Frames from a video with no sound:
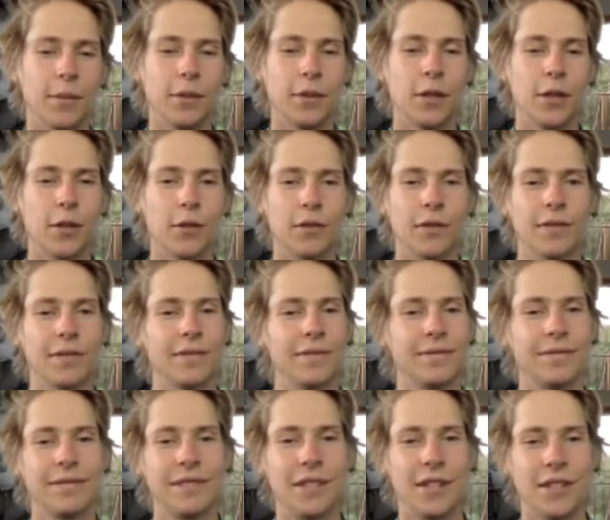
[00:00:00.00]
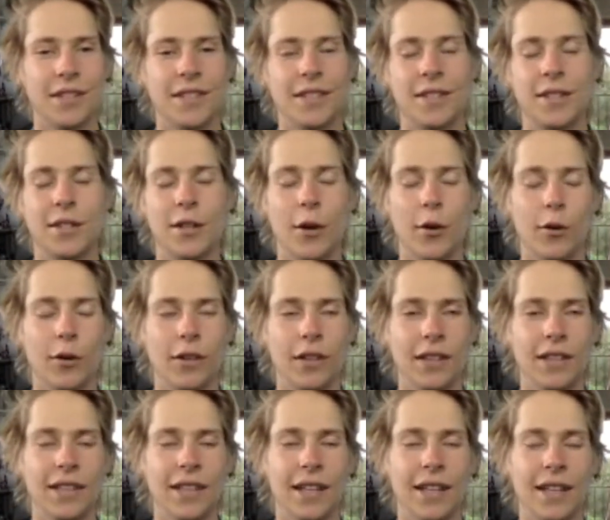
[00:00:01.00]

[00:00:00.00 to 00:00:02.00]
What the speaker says: You don't just totally,